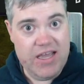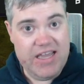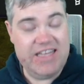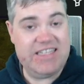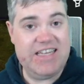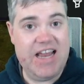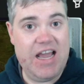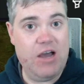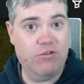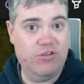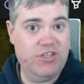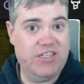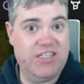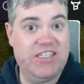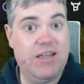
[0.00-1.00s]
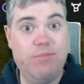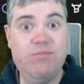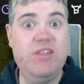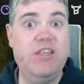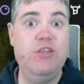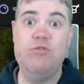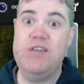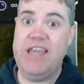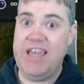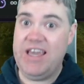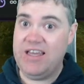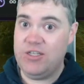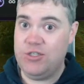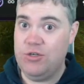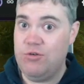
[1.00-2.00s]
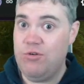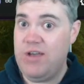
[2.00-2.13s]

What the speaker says: It's now just something you can do.